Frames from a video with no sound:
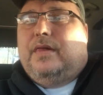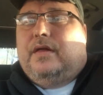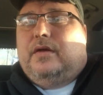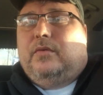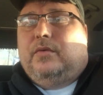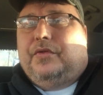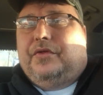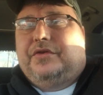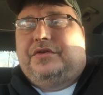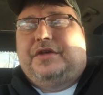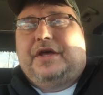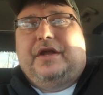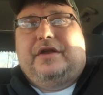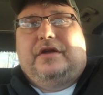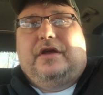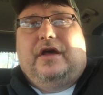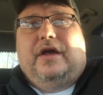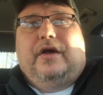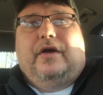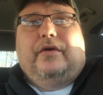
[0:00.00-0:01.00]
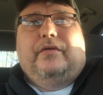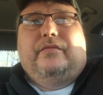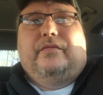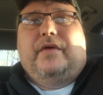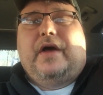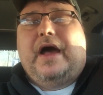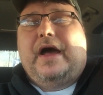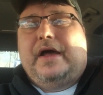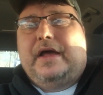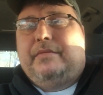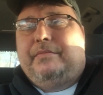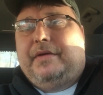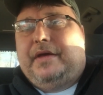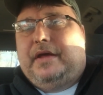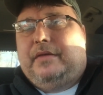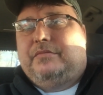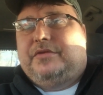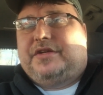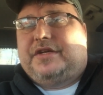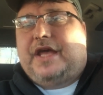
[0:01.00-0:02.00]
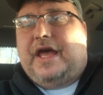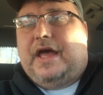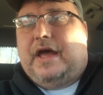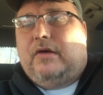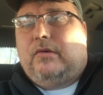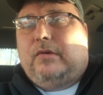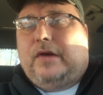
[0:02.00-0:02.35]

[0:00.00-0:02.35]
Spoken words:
with a set of I-beam scat